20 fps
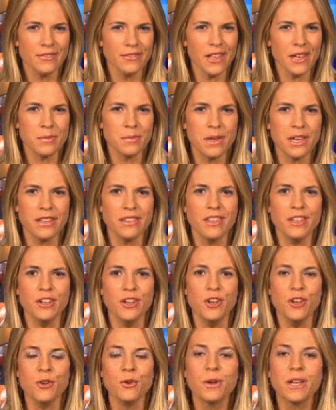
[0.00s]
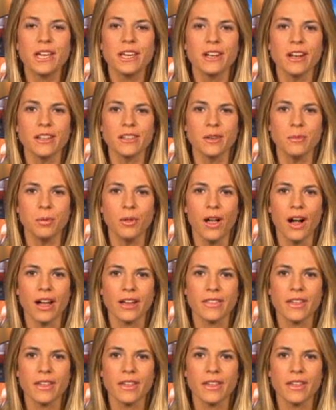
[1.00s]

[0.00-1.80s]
of like being the new kid on the block.